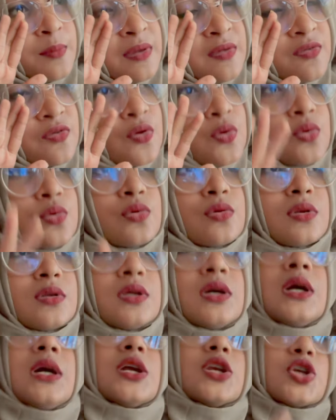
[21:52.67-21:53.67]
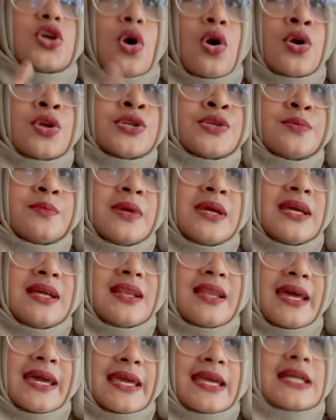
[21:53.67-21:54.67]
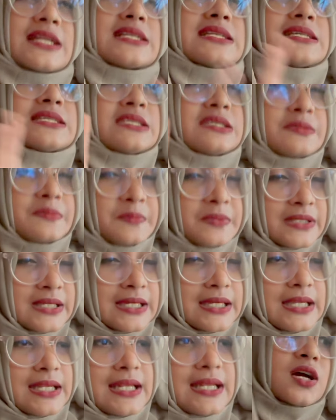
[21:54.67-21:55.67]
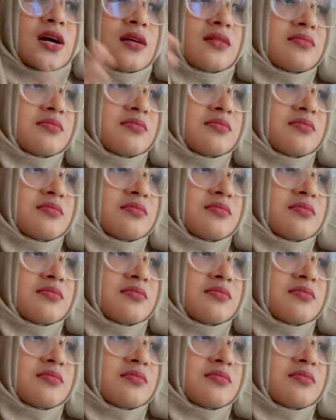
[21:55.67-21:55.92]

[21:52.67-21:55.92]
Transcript: school taught me like discipline,